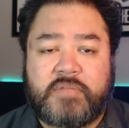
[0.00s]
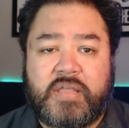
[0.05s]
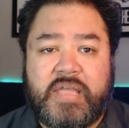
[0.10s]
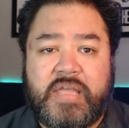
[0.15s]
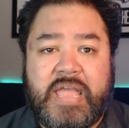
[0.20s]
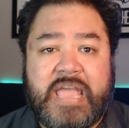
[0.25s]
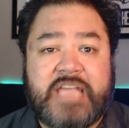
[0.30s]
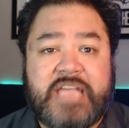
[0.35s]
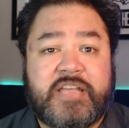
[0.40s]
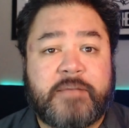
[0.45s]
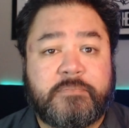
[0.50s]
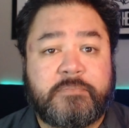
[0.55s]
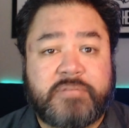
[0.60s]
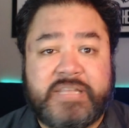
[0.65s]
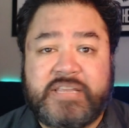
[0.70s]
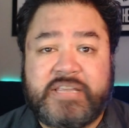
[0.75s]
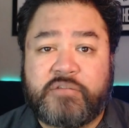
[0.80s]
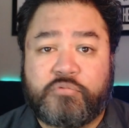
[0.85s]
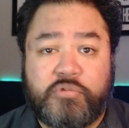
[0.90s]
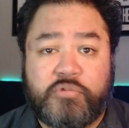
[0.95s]
A
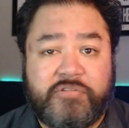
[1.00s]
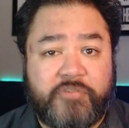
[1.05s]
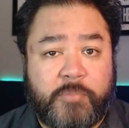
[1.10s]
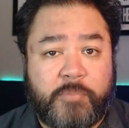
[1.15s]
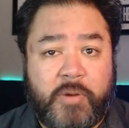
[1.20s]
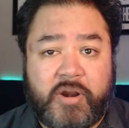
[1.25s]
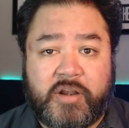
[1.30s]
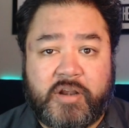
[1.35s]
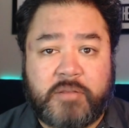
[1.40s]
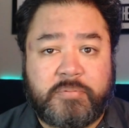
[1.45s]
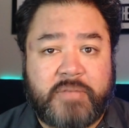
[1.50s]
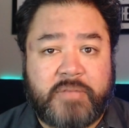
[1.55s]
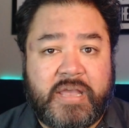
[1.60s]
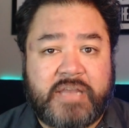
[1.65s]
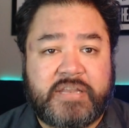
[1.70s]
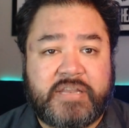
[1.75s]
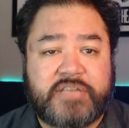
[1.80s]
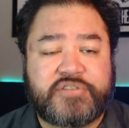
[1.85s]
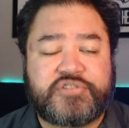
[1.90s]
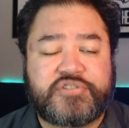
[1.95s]
complete roofer marketing plan
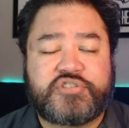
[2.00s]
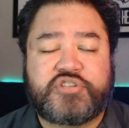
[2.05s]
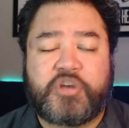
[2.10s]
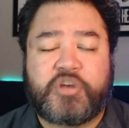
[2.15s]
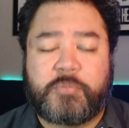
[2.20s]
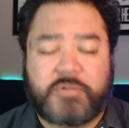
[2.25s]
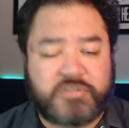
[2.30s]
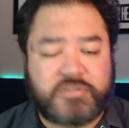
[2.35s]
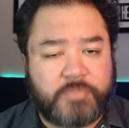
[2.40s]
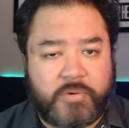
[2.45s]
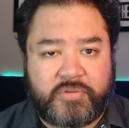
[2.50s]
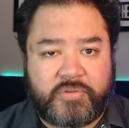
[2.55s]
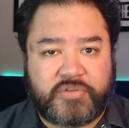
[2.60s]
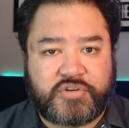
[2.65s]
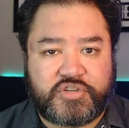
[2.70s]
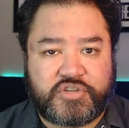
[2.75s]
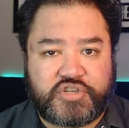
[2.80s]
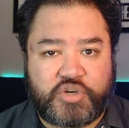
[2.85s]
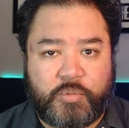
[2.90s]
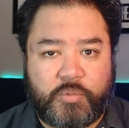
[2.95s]
is so much more than
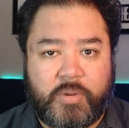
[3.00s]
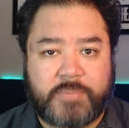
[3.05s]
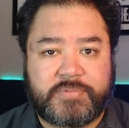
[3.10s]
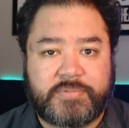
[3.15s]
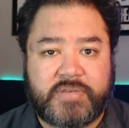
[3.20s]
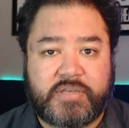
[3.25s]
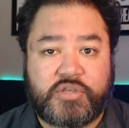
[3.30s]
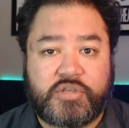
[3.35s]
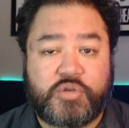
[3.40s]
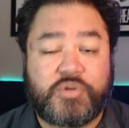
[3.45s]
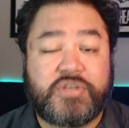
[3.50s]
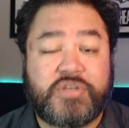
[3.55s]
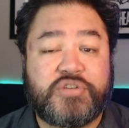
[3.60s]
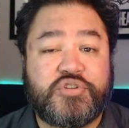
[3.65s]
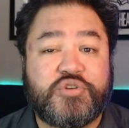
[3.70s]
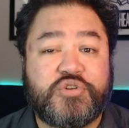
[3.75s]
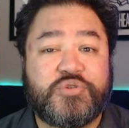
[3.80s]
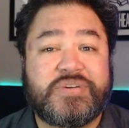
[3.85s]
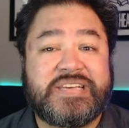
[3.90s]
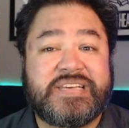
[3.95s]
just your website. You need
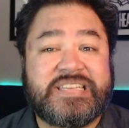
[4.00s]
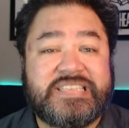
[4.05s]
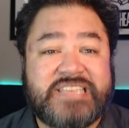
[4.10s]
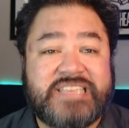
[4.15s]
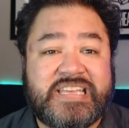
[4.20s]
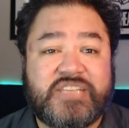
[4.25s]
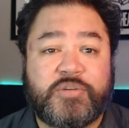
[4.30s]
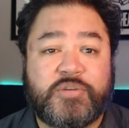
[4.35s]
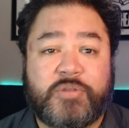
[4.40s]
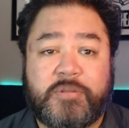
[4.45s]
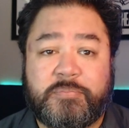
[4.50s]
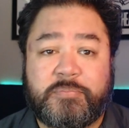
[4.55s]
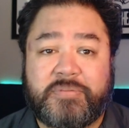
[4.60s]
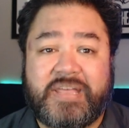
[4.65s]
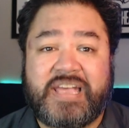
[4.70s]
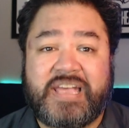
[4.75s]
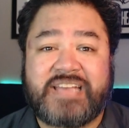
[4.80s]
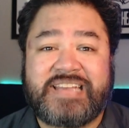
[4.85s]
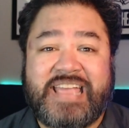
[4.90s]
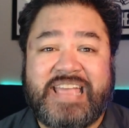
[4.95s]
to continually
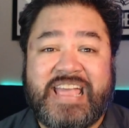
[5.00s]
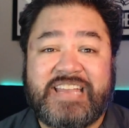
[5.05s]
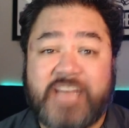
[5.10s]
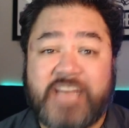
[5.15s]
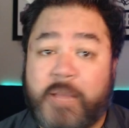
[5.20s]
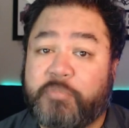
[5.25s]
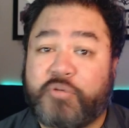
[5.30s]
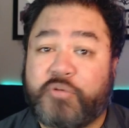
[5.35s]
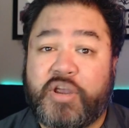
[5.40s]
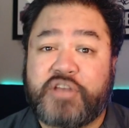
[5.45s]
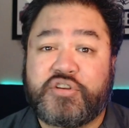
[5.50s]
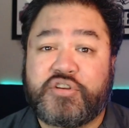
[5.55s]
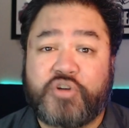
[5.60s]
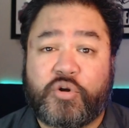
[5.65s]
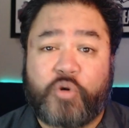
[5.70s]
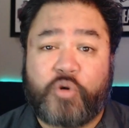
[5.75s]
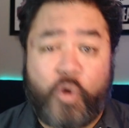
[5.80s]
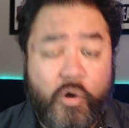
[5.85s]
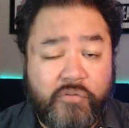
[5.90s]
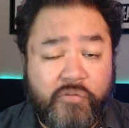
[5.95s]
plan and upgrade
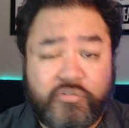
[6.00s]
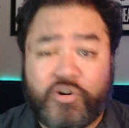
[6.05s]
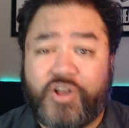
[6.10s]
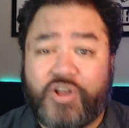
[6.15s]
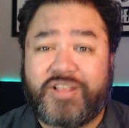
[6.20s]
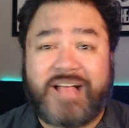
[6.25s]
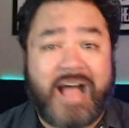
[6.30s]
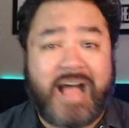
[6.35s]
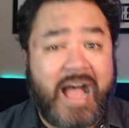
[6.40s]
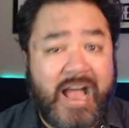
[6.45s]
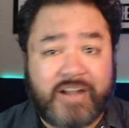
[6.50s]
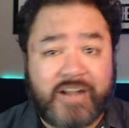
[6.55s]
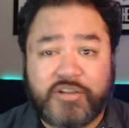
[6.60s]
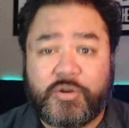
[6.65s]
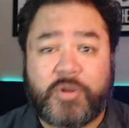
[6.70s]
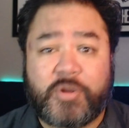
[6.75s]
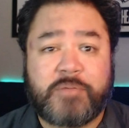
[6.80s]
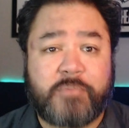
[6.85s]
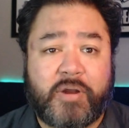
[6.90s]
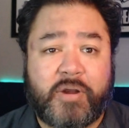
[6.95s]
your overall
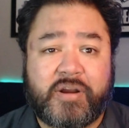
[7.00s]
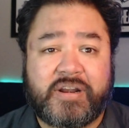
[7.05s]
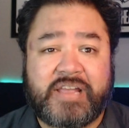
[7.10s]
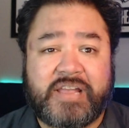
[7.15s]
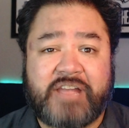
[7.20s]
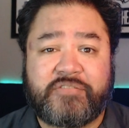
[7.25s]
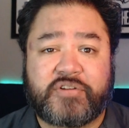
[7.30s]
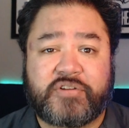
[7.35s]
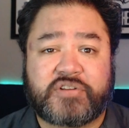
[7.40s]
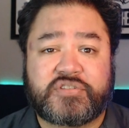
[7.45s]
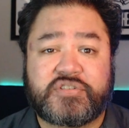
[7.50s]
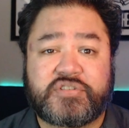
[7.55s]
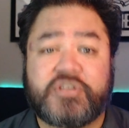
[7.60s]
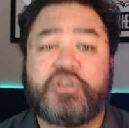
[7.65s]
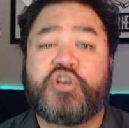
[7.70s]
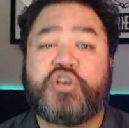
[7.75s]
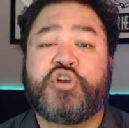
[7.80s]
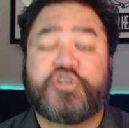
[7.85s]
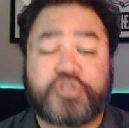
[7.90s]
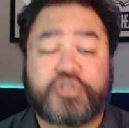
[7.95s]
ongoing marketing efforts
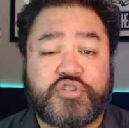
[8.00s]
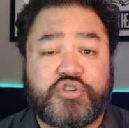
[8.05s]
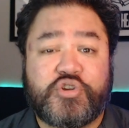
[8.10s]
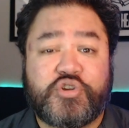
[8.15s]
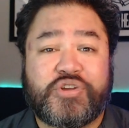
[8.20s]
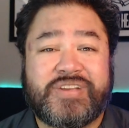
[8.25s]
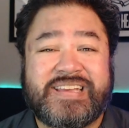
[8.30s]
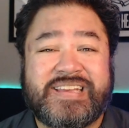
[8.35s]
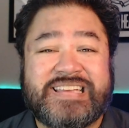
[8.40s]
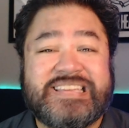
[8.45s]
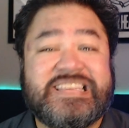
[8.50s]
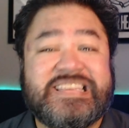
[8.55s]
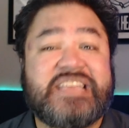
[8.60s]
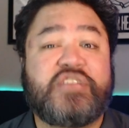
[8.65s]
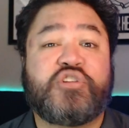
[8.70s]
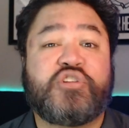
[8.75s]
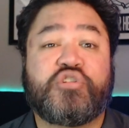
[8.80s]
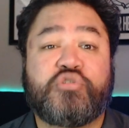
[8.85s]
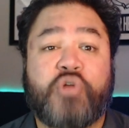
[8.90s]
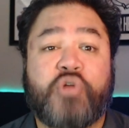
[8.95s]
so that you can continue
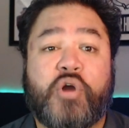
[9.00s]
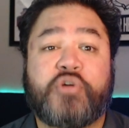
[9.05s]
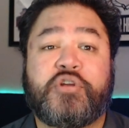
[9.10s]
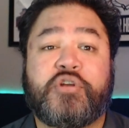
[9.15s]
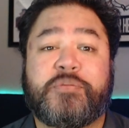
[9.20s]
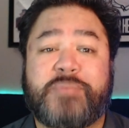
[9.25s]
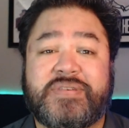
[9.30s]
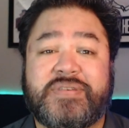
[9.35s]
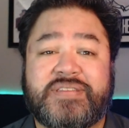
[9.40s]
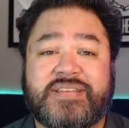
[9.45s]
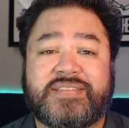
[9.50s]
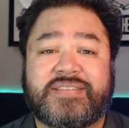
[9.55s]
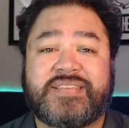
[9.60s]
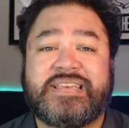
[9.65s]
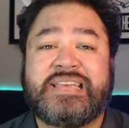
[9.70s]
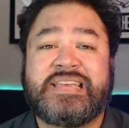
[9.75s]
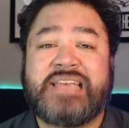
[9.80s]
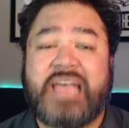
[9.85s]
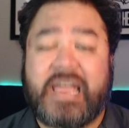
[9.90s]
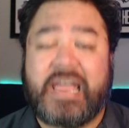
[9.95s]
to grow your business
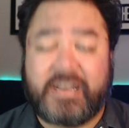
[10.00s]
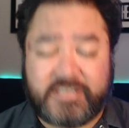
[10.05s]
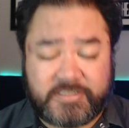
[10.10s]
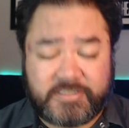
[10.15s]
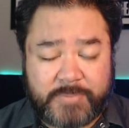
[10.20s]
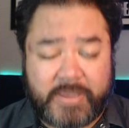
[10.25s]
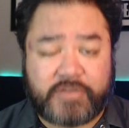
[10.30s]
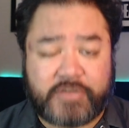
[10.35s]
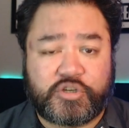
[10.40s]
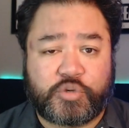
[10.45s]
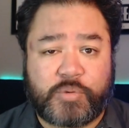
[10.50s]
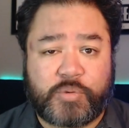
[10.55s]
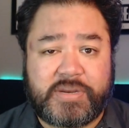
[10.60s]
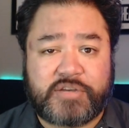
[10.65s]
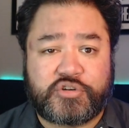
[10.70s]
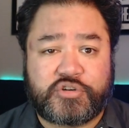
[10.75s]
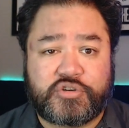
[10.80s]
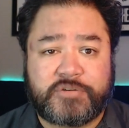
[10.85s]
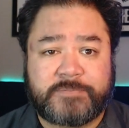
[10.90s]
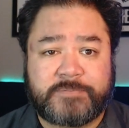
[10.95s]
and expand your reach.
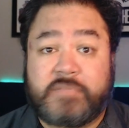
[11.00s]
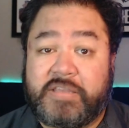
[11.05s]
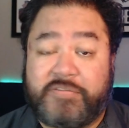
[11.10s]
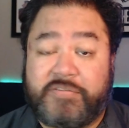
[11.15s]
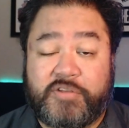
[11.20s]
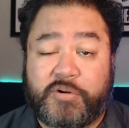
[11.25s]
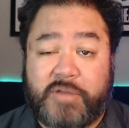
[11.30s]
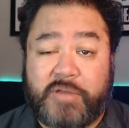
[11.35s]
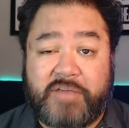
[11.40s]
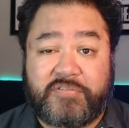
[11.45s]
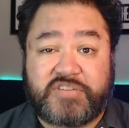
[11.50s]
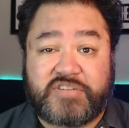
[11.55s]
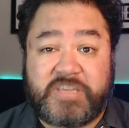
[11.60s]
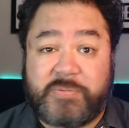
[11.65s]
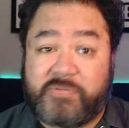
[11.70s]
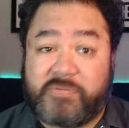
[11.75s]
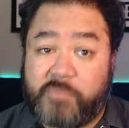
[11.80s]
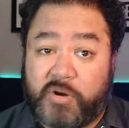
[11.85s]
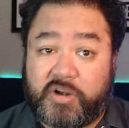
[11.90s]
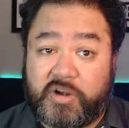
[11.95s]
If you don't have a team
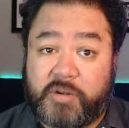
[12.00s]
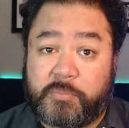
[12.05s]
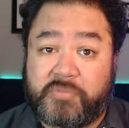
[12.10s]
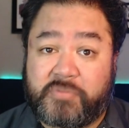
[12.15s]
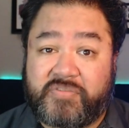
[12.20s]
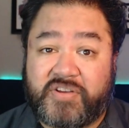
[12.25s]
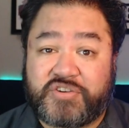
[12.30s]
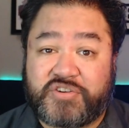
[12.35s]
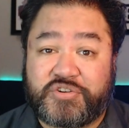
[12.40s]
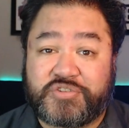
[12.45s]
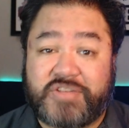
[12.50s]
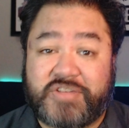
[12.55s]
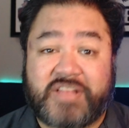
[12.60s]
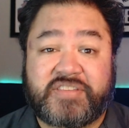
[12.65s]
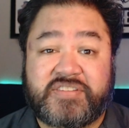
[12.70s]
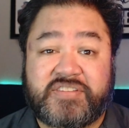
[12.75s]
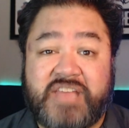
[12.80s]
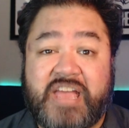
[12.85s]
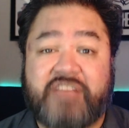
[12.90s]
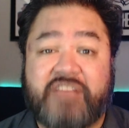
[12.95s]
of marketing professionals on
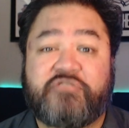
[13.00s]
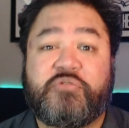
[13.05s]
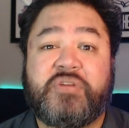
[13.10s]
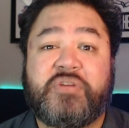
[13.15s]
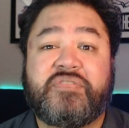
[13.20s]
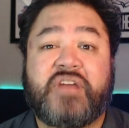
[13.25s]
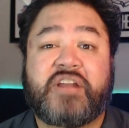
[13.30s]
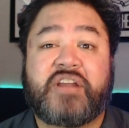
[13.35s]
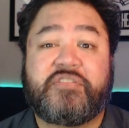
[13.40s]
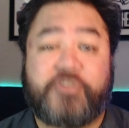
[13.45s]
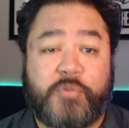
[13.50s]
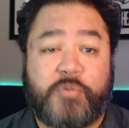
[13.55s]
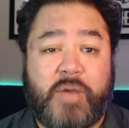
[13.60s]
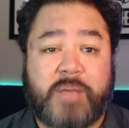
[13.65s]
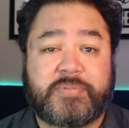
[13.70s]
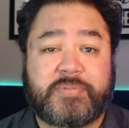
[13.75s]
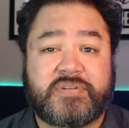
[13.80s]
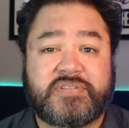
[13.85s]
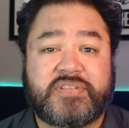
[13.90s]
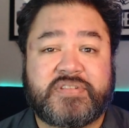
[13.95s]
staff, we've got a few
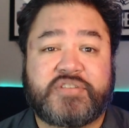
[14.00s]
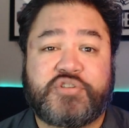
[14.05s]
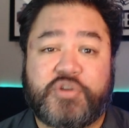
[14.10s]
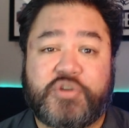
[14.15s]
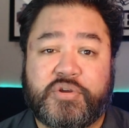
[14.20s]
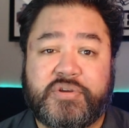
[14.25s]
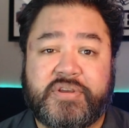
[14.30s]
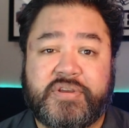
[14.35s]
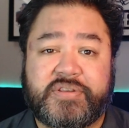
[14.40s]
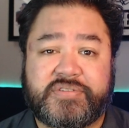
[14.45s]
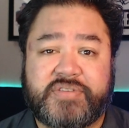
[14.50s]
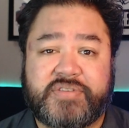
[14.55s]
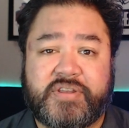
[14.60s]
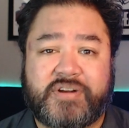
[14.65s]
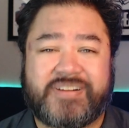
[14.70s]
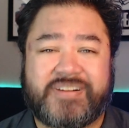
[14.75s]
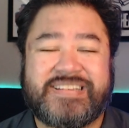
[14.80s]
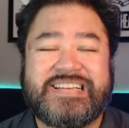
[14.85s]
options that you can consider